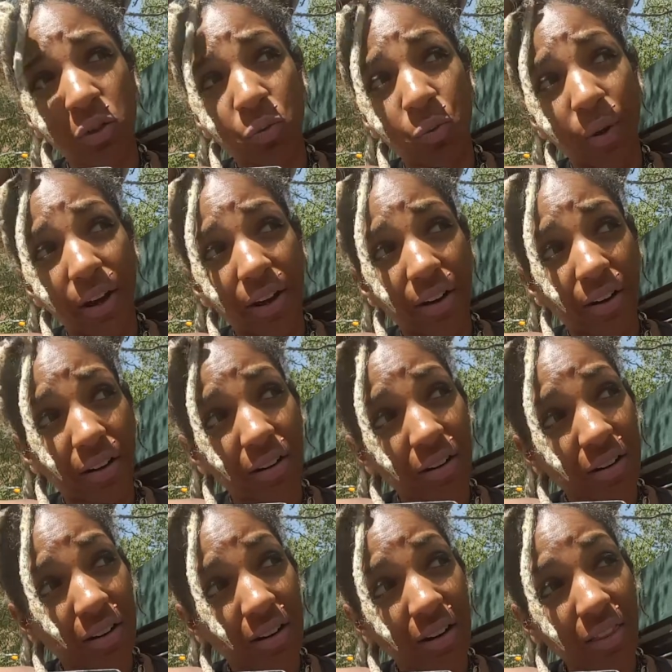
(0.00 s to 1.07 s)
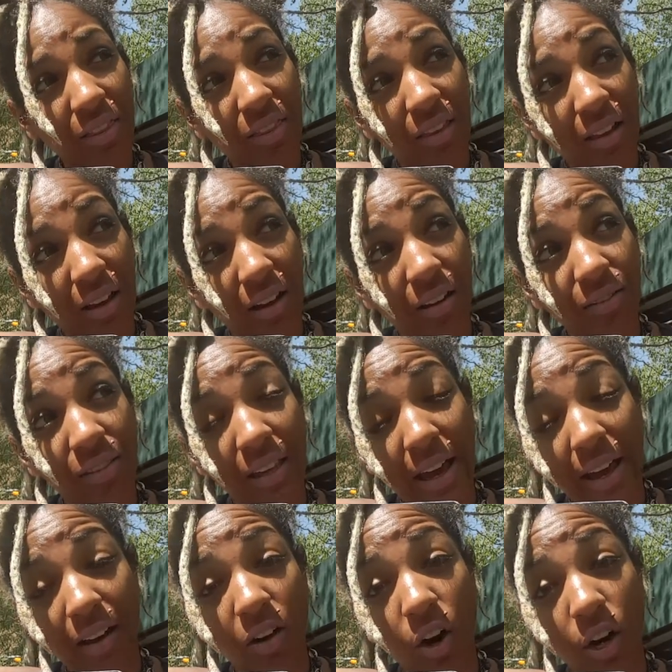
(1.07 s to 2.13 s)
aware
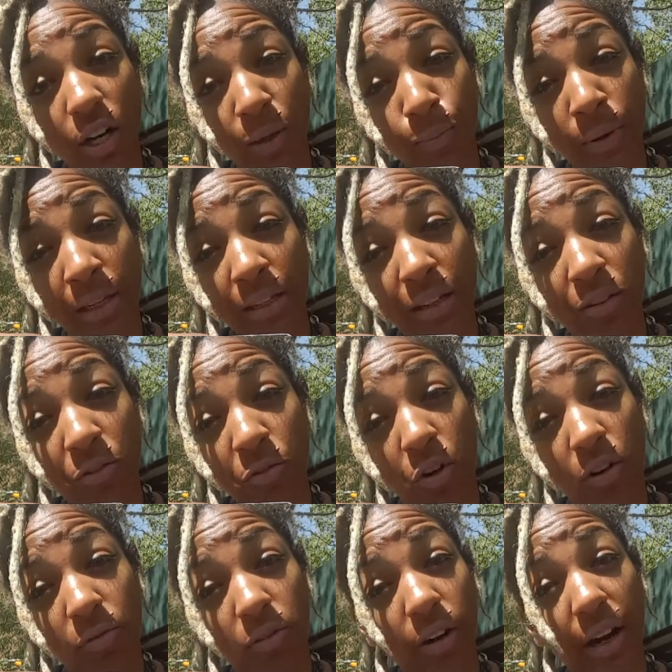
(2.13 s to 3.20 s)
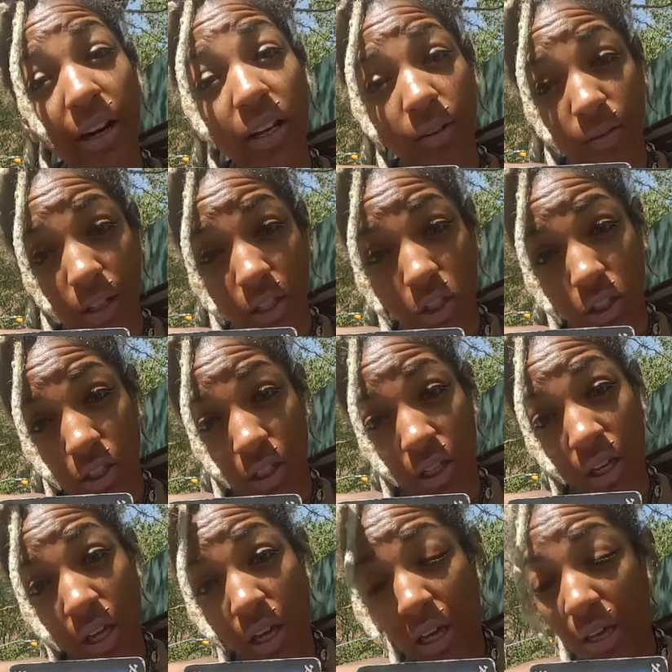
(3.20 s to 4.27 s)
that Cardi B didn't fall for any of that shit.
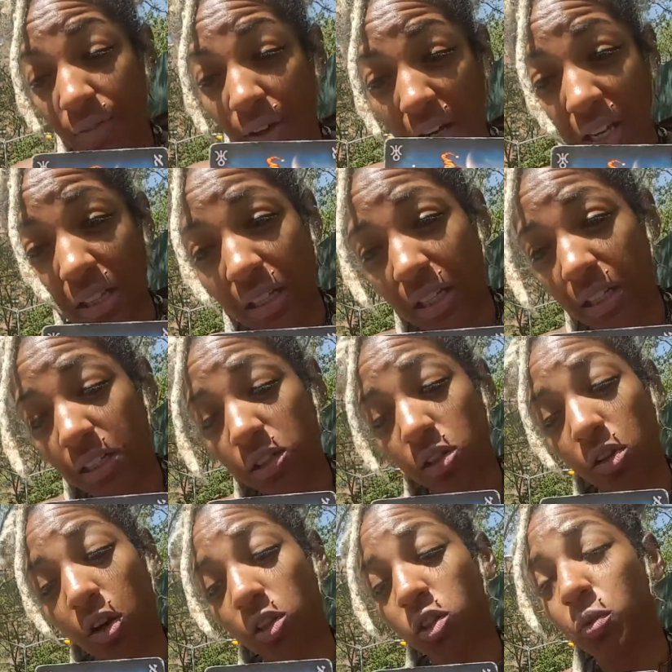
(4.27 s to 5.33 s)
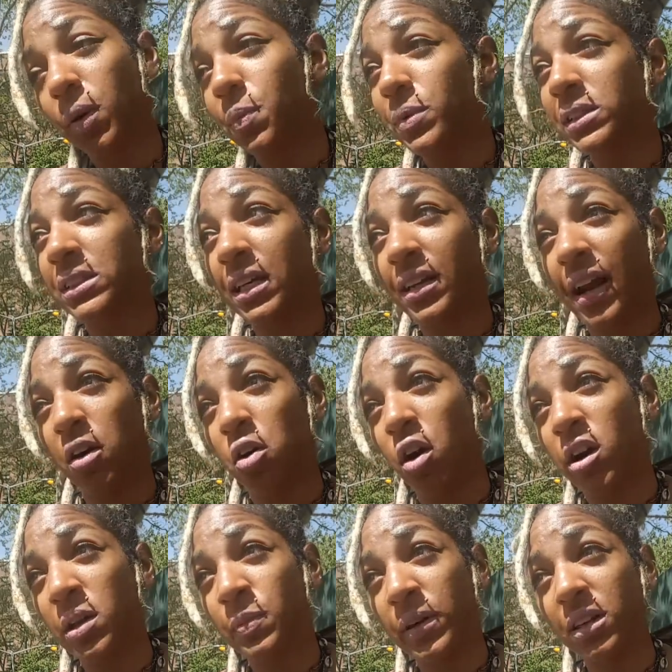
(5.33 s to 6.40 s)
If anything, this could also represent how
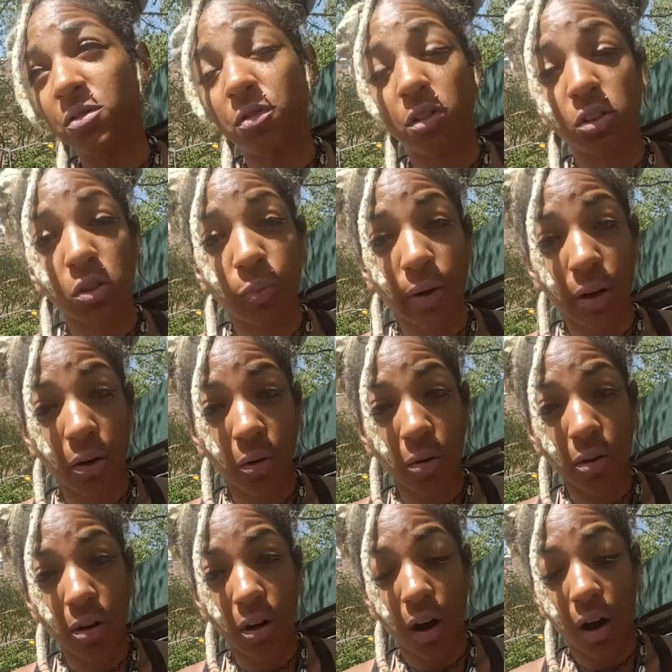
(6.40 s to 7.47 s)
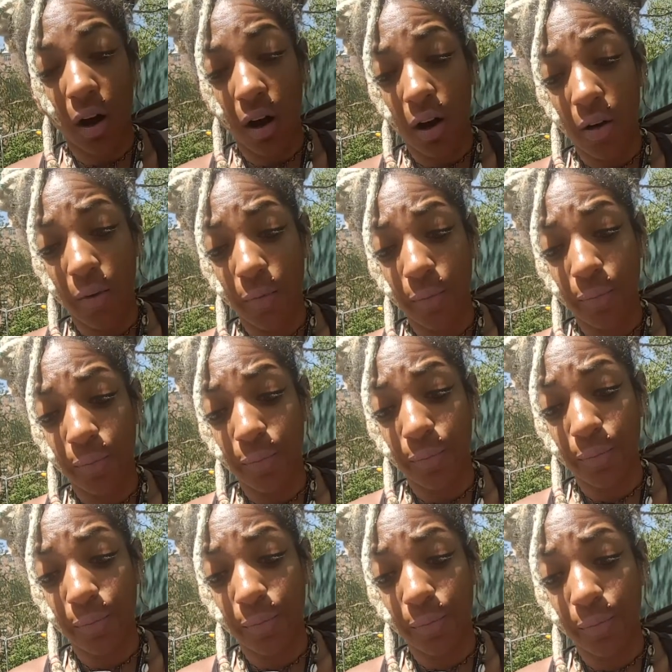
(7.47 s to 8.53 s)
Cardi B feels about
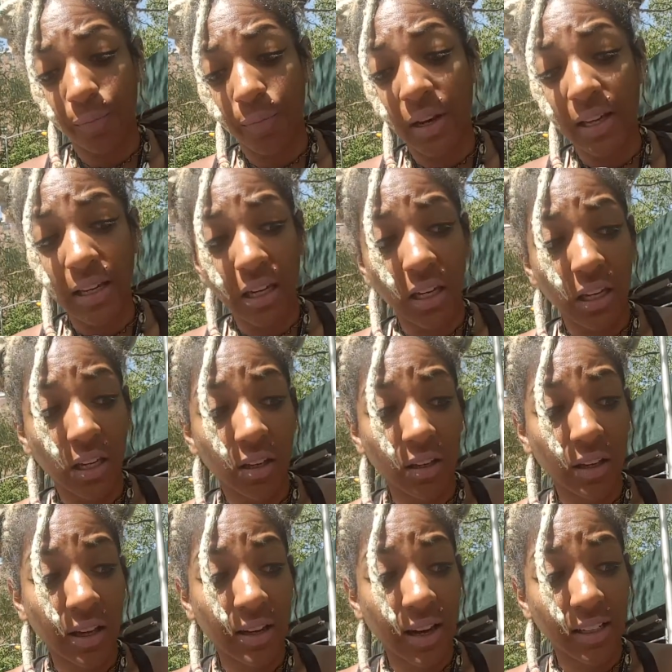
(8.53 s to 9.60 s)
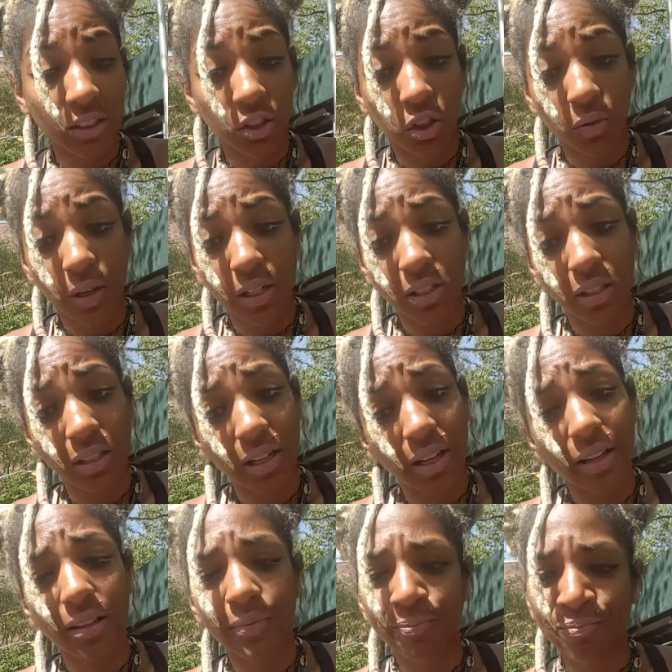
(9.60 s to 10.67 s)
Nicki in that situation. Like,